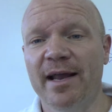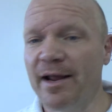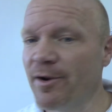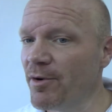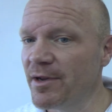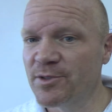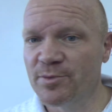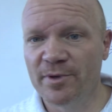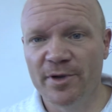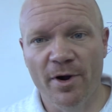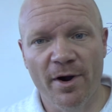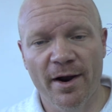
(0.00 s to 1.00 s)
I know that's
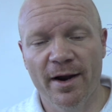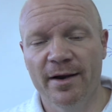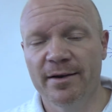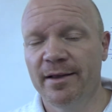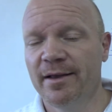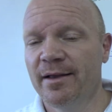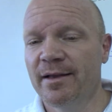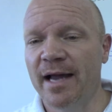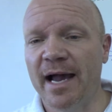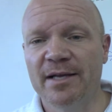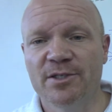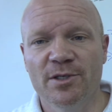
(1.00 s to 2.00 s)
really hard.
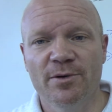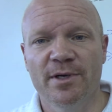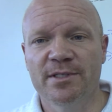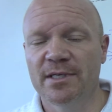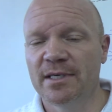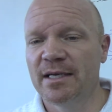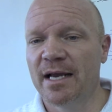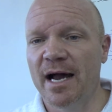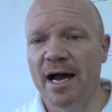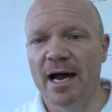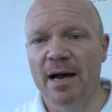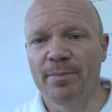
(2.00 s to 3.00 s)
I do it,
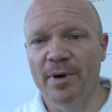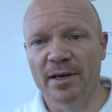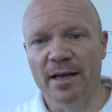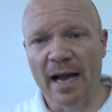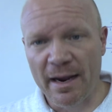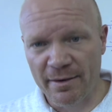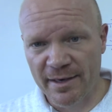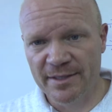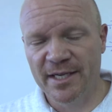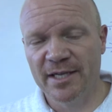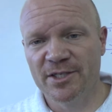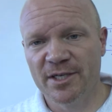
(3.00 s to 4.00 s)
but I'm going to
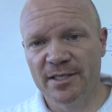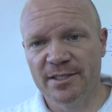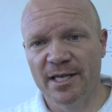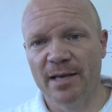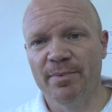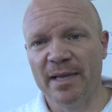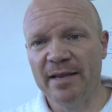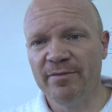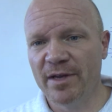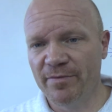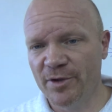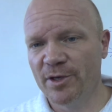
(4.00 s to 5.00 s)
teach you a tip. Even
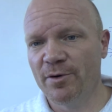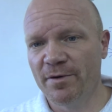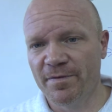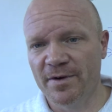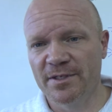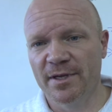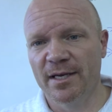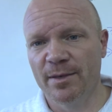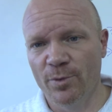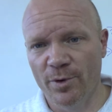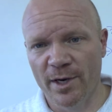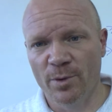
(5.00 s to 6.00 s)
if you do it first thing in the
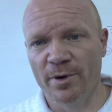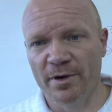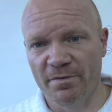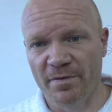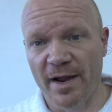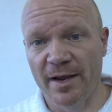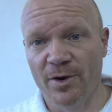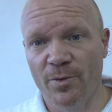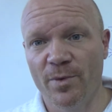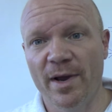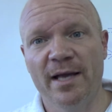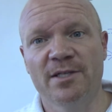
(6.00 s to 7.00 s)
morning, we're going to find a
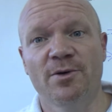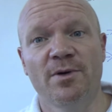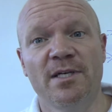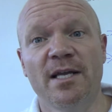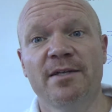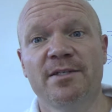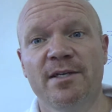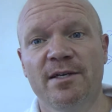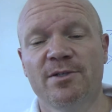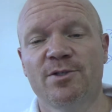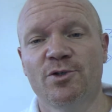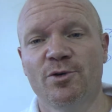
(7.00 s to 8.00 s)
way so it doesn't
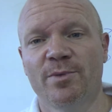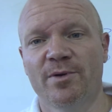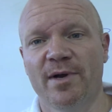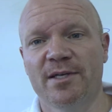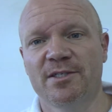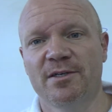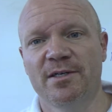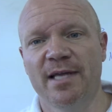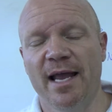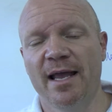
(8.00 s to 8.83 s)
consume the rest of your day.